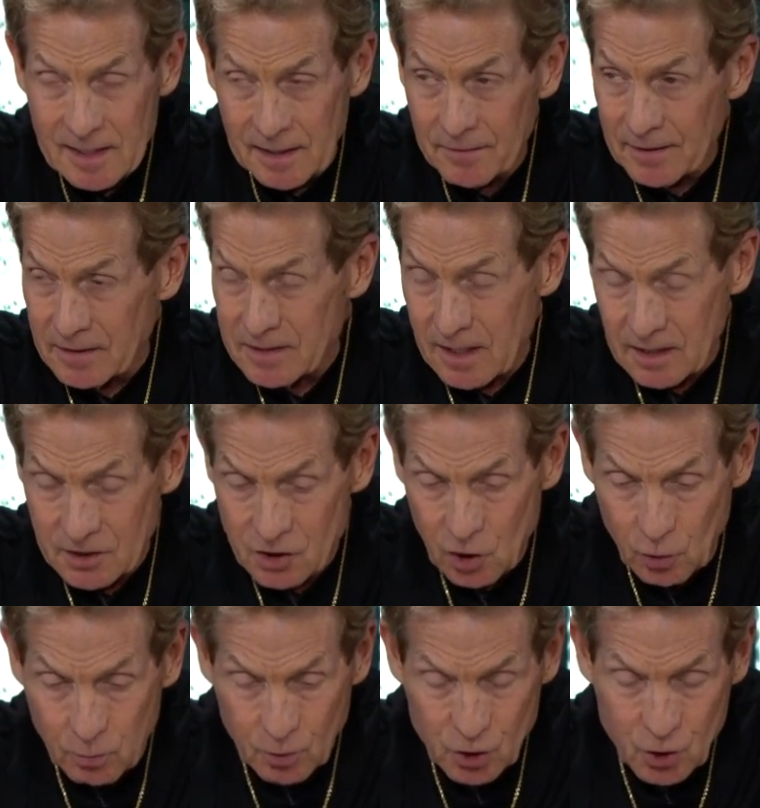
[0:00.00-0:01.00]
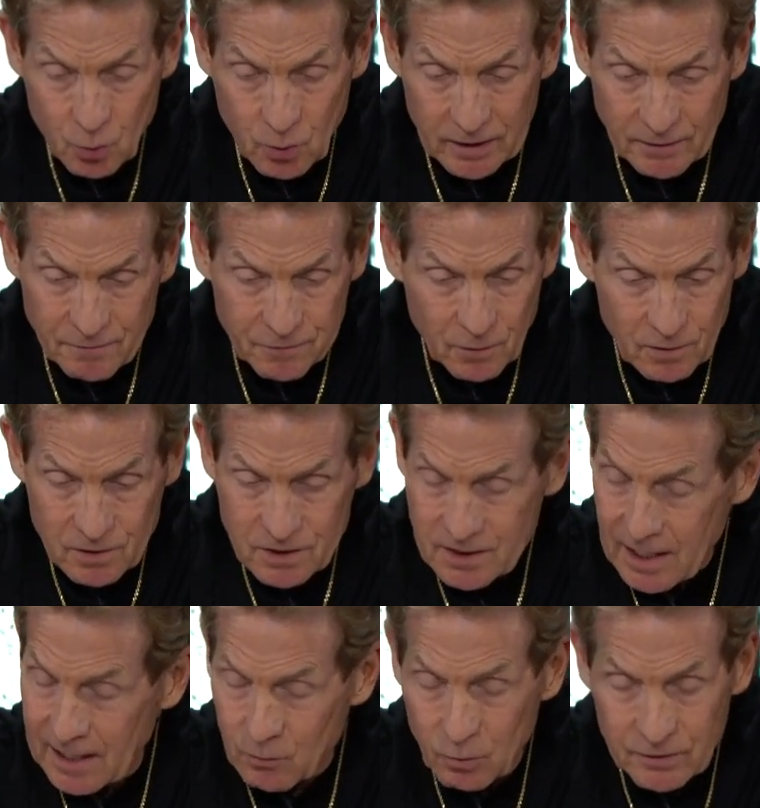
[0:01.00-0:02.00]
I think it's October 21st.
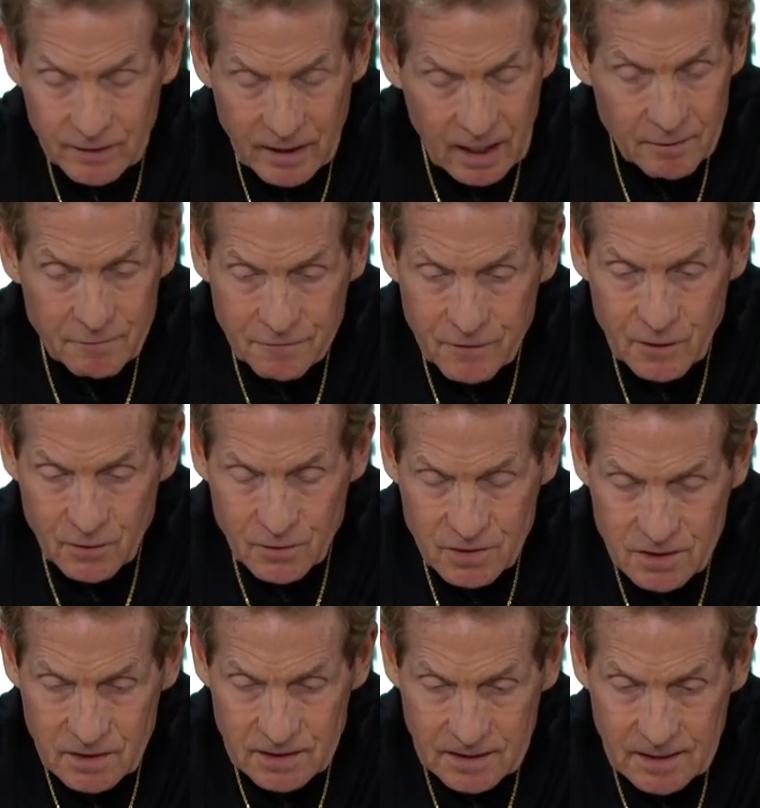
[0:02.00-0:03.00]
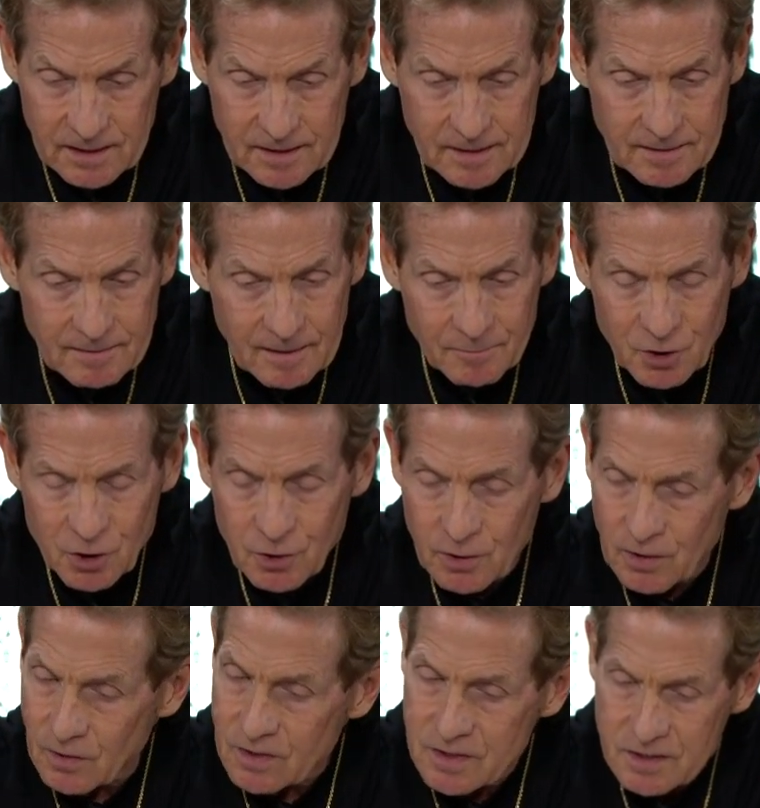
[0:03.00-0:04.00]
I will not fear Zeke. I'm sure
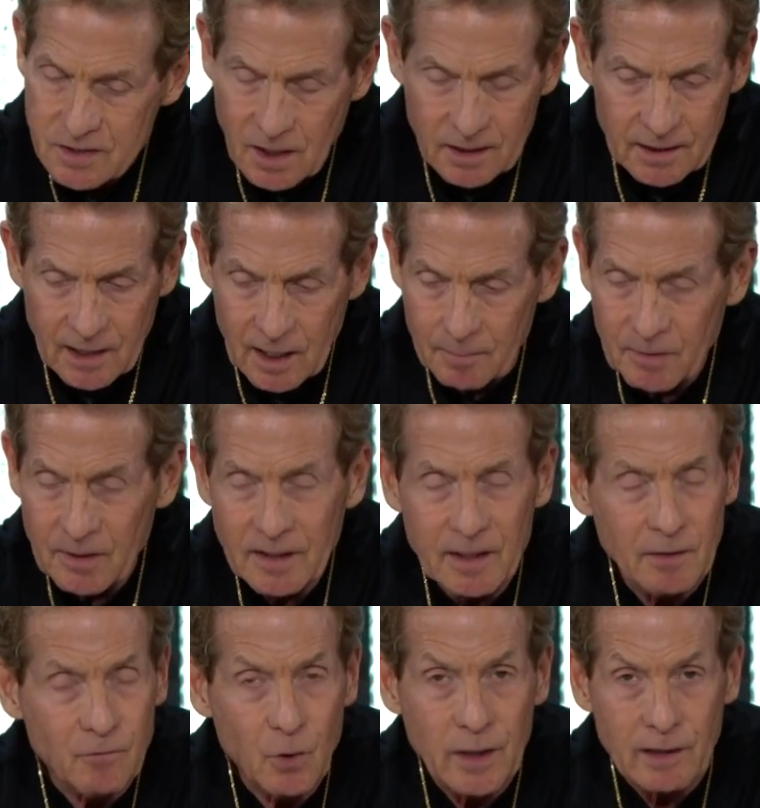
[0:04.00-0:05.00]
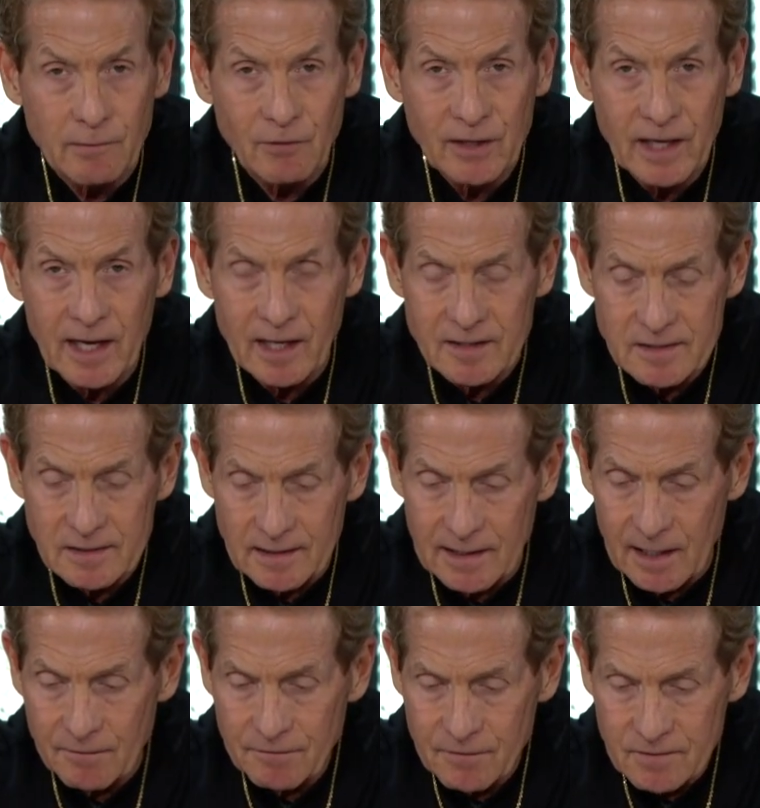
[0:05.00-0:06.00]
he'll suck it up and give whatever he has
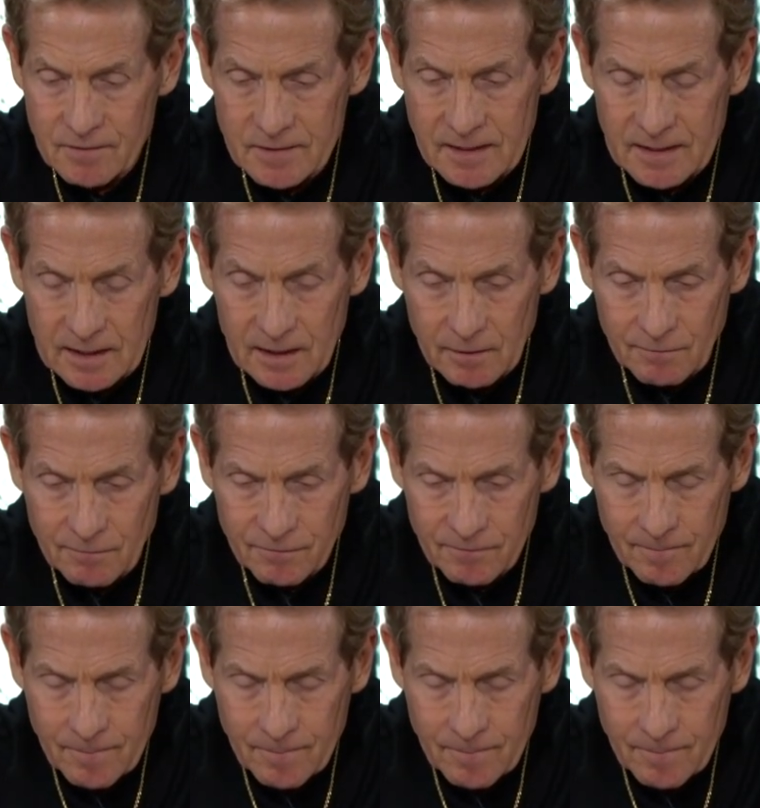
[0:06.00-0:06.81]
left to give.